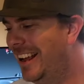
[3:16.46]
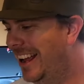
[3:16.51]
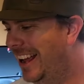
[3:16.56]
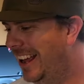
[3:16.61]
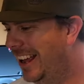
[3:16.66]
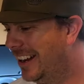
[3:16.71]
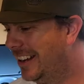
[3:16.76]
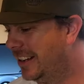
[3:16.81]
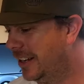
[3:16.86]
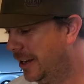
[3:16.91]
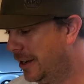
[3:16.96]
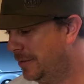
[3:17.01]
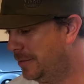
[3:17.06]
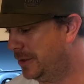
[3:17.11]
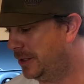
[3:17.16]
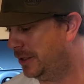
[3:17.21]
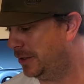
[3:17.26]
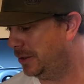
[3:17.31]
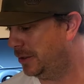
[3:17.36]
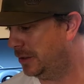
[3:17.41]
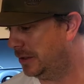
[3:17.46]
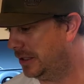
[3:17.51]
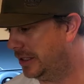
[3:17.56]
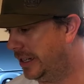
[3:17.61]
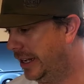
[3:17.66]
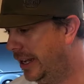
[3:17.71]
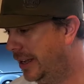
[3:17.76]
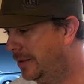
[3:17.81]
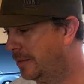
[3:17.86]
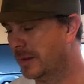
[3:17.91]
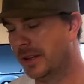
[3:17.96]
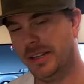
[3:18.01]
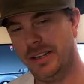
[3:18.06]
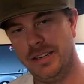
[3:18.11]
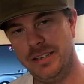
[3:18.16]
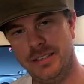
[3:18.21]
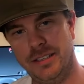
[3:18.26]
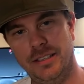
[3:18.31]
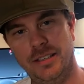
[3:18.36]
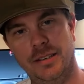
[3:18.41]
and I'm too damn
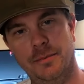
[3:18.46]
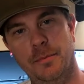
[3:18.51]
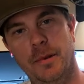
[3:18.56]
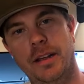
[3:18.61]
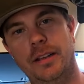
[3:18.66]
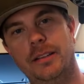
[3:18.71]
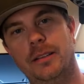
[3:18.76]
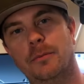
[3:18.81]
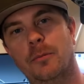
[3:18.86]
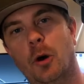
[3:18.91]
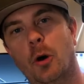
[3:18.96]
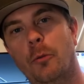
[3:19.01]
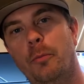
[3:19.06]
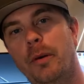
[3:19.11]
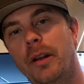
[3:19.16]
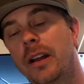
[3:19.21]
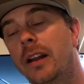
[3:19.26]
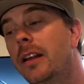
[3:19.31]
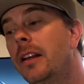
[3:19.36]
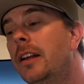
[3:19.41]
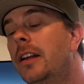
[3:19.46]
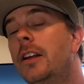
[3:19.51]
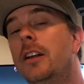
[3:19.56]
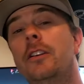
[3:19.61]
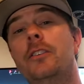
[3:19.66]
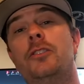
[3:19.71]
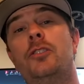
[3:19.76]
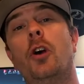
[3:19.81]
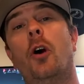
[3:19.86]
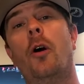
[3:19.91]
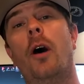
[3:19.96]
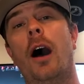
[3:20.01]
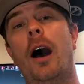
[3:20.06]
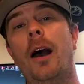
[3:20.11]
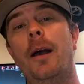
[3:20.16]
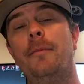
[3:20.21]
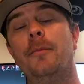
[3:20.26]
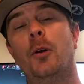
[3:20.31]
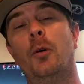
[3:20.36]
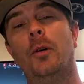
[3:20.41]
lazy to make them open. So
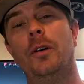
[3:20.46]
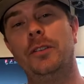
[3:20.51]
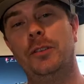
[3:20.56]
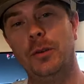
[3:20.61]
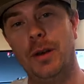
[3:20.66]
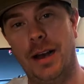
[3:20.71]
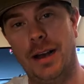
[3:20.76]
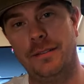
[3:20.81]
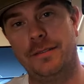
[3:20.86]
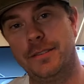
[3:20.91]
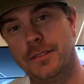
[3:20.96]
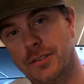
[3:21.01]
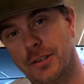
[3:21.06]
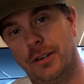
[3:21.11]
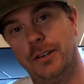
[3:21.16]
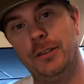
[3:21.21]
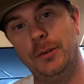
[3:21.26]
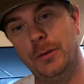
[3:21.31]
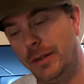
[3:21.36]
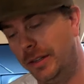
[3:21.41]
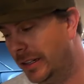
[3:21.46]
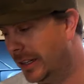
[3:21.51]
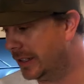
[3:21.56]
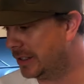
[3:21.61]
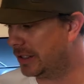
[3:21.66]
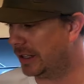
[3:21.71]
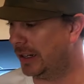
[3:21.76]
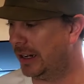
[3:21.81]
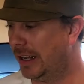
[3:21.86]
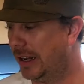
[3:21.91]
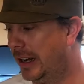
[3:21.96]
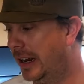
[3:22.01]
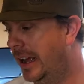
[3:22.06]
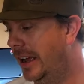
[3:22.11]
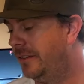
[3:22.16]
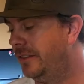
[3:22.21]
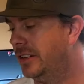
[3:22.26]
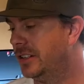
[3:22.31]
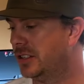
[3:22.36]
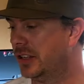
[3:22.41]
I'm going to have to start doing this, and I
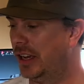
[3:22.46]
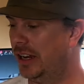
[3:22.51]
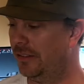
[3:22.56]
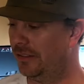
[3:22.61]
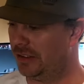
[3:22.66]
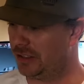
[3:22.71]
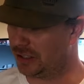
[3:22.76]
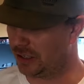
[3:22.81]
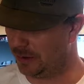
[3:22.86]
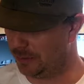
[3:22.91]
haven't decided if it's